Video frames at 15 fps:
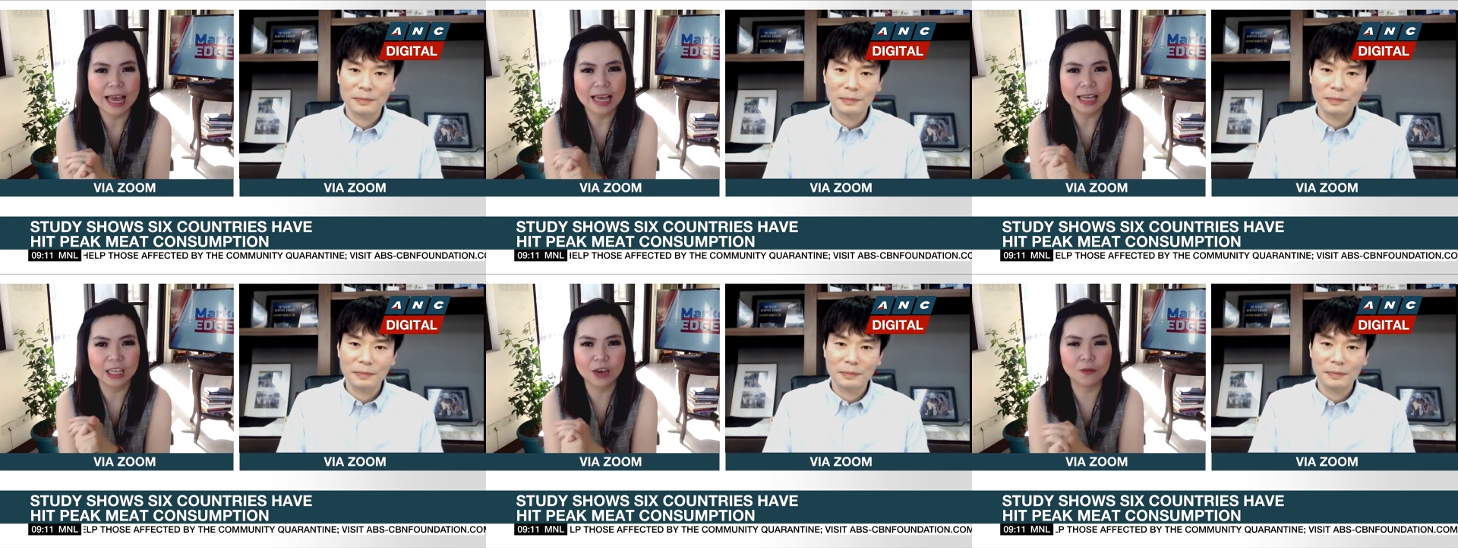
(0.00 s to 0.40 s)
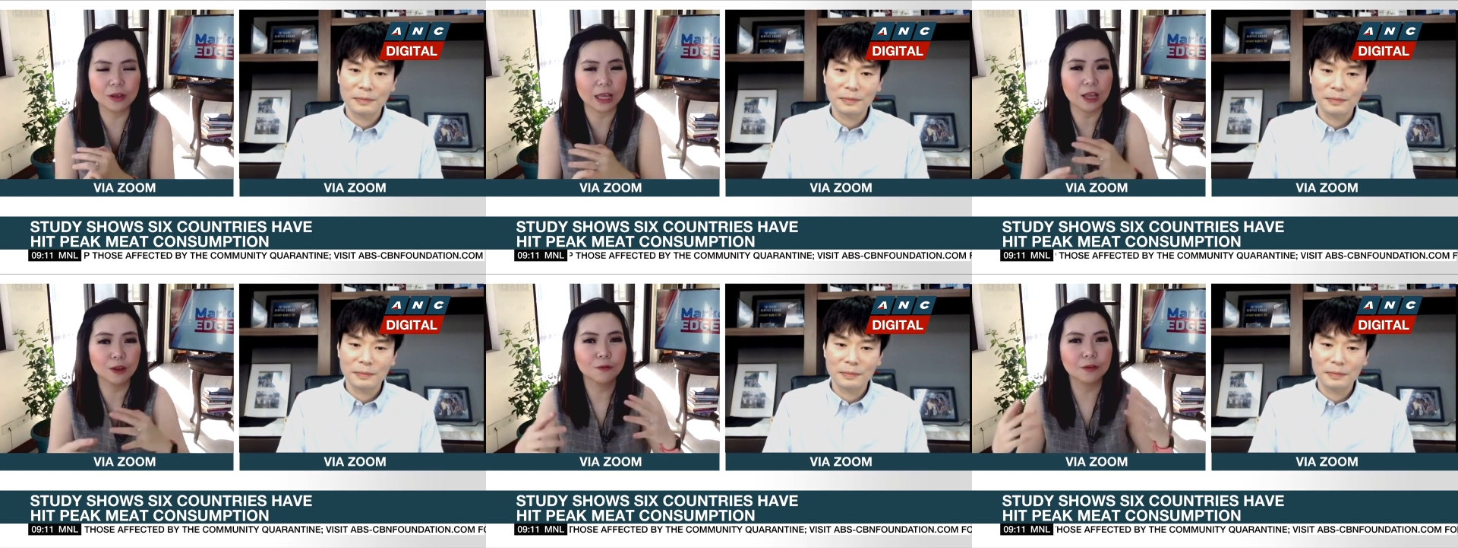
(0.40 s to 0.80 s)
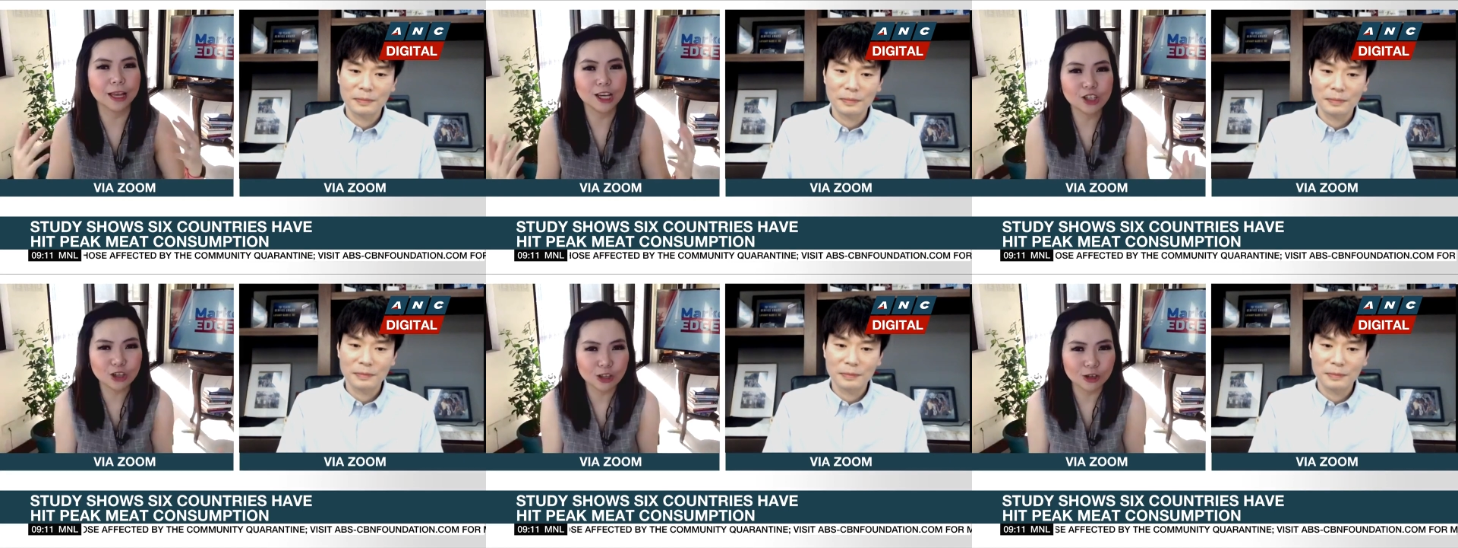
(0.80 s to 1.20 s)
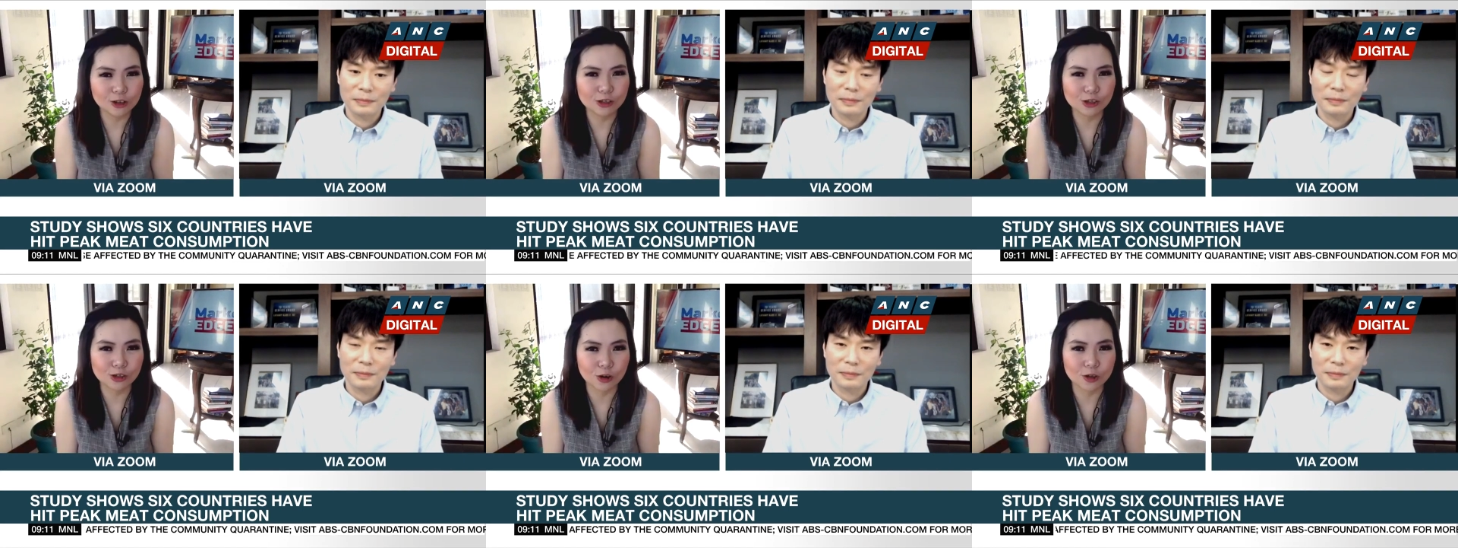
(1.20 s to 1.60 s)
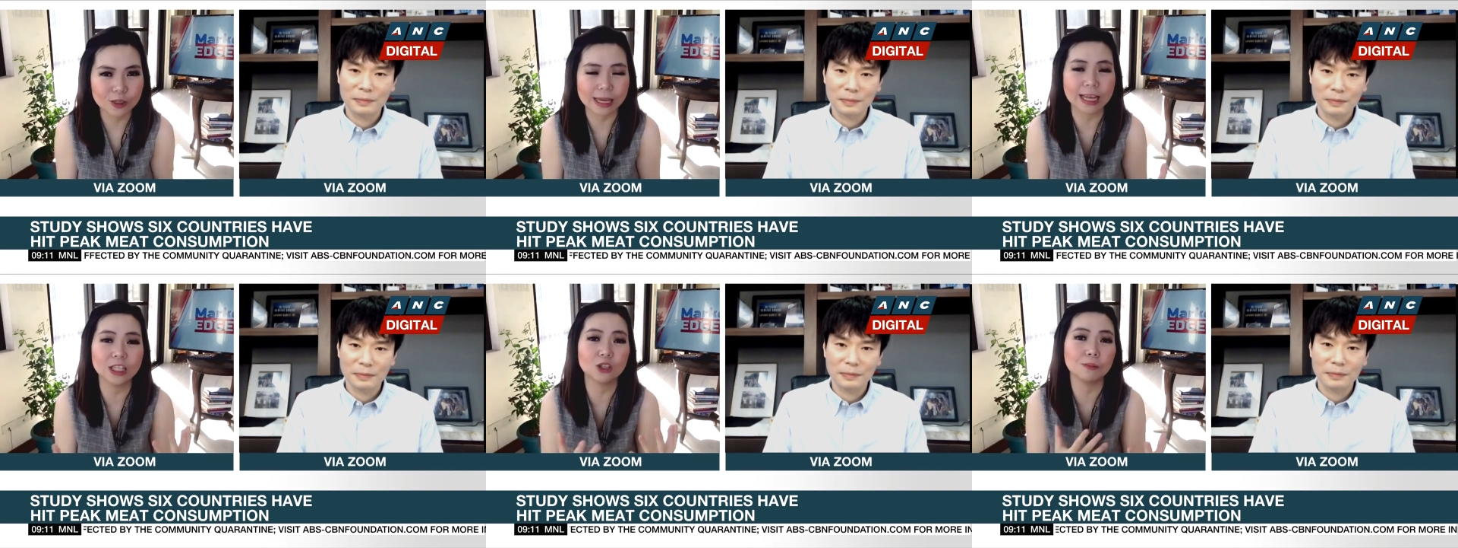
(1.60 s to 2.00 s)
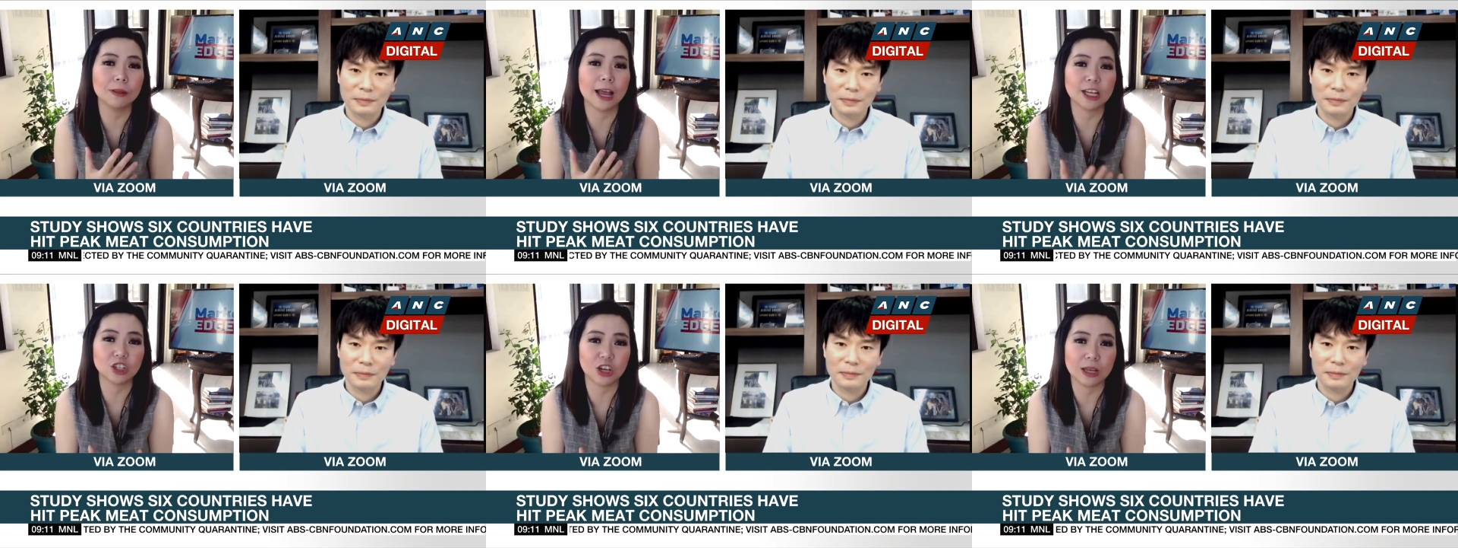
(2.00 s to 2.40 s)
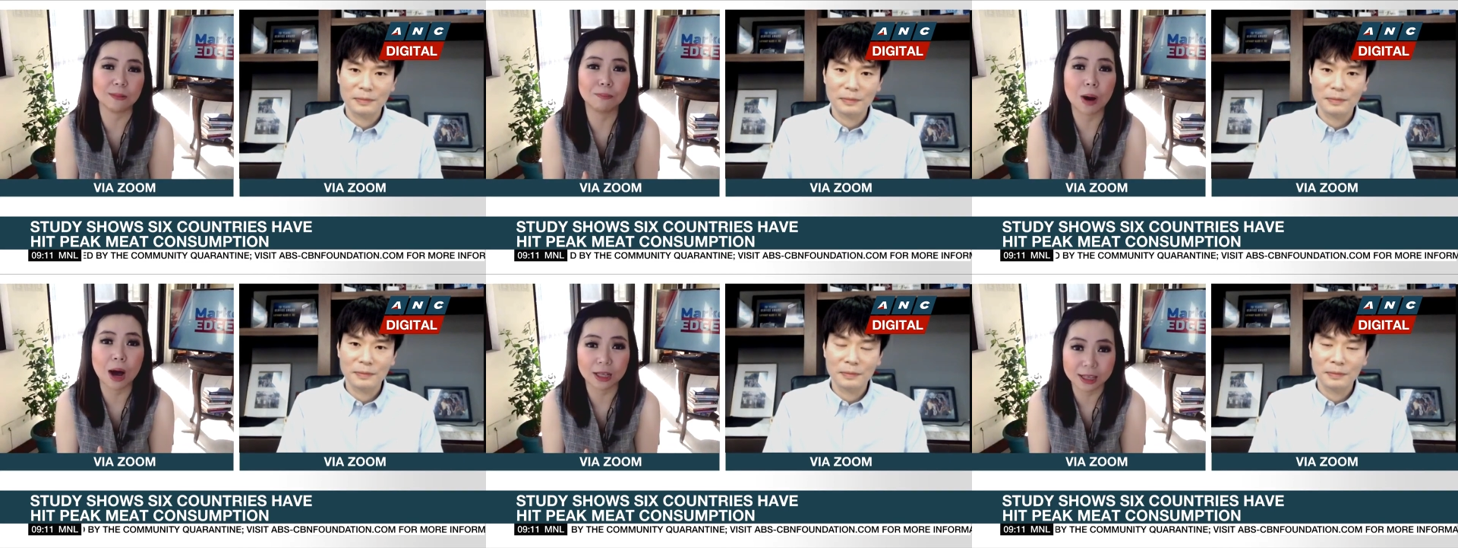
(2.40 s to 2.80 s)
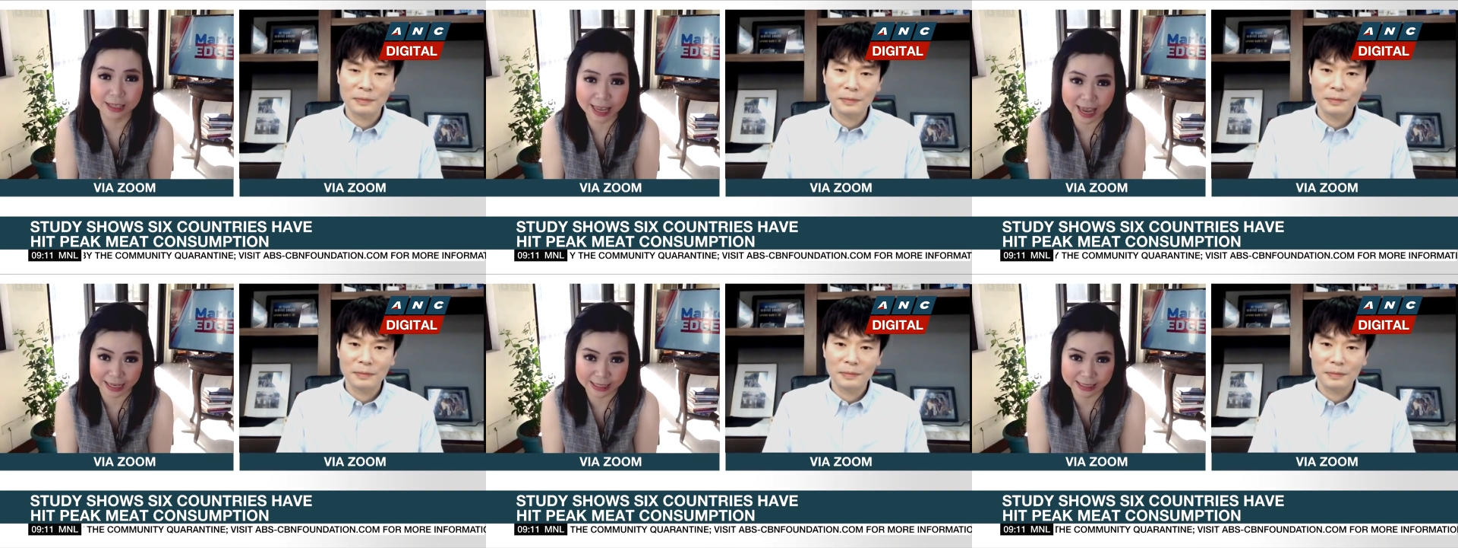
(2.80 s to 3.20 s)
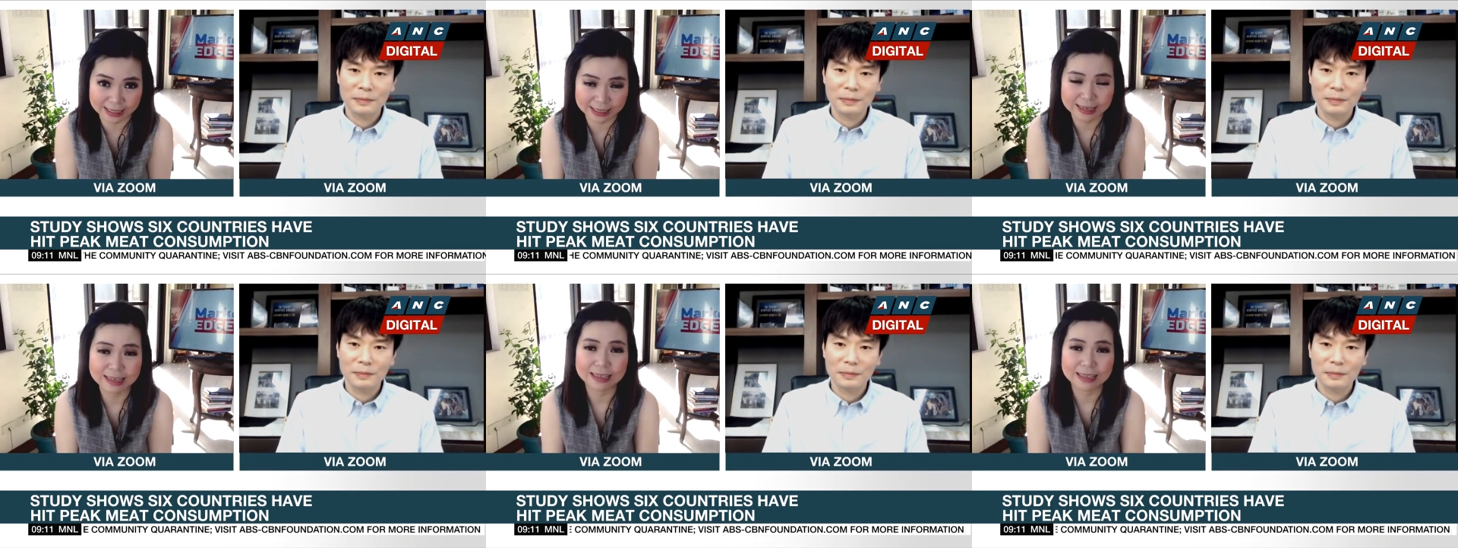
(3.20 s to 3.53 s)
Speaker 1: given inflation concerns and supply chain bottlenecks?